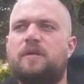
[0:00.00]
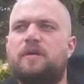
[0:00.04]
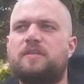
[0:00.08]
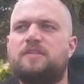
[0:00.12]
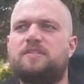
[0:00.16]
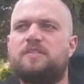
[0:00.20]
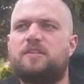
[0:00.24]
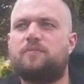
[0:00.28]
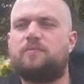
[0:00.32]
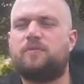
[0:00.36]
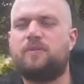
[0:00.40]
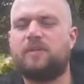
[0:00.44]

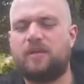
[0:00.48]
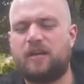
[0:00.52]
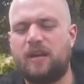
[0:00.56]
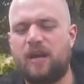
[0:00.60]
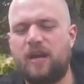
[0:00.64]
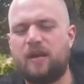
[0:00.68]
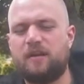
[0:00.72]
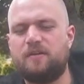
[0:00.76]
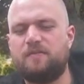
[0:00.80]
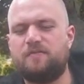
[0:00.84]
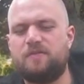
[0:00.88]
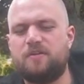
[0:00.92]
something that
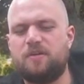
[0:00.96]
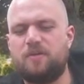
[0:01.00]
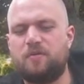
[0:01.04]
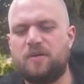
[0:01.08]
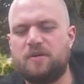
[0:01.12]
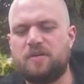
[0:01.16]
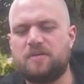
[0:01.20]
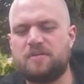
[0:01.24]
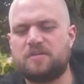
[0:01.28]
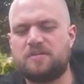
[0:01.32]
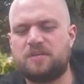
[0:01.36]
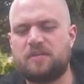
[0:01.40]
I
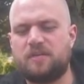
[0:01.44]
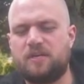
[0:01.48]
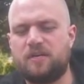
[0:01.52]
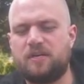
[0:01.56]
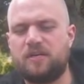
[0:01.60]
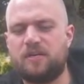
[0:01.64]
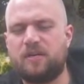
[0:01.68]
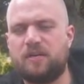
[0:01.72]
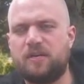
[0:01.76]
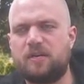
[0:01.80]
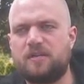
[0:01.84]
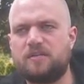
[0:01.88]
view as
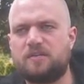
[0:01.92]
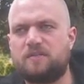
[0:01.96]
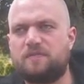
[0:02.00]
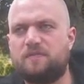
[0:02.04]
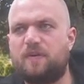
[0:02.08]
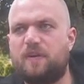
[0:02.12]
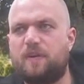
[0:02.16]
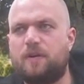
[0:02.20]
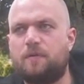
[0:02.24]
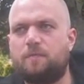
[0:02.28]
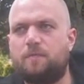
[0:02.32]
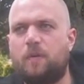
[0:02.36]
a
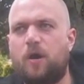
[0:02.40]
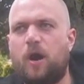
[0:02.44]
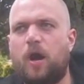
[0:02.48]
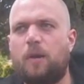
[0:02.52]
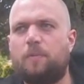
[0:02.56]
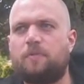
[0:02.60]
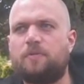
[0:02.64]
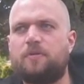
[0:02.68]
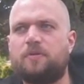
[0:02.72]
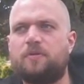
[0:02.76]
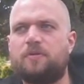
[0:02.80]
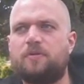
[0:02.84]
very
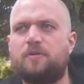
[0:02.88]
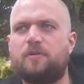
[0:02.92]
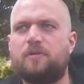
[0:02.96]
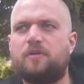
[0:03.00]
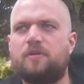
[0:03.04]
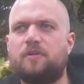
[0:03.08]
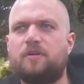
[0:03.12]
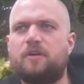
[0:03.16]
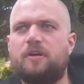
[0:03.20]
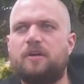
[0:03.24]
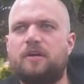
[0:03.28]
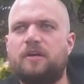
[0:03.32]

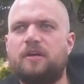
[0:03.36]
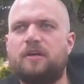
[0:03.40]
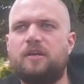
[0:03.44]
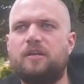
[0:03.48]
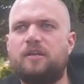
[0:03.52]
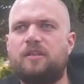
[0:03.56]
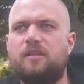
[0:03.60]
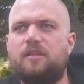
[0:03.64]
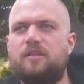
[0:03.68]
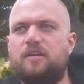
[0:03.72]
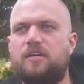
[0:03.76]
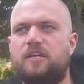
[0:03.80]
popular
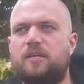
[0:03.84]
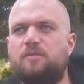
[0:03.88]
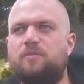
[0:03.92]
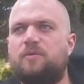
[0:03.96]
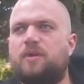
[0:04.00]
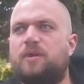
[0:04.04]
theme.